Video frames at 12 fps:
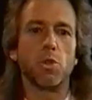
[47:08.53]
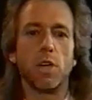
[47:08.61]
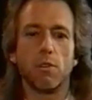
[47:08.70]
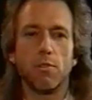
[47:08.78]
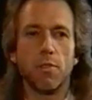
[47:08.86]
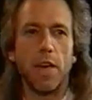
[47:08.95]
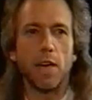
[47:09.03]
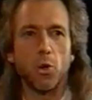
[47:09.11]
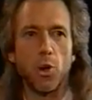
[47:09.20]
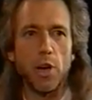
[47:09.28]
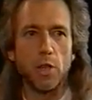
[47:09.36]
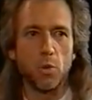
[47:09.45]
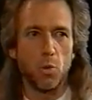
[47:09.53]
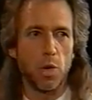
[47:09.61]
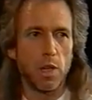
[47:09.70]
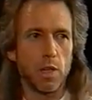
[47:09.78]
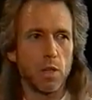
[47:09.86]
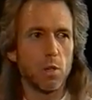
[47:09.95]
you give that grain
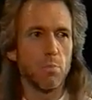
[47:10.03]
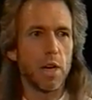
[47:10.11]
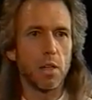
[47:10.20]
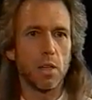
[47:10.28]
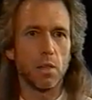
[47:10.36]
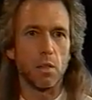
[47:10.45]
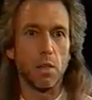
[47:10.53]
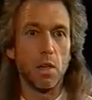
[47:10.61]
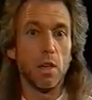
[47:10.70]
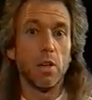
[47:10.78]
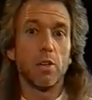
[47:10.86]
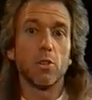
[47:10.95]
away little by little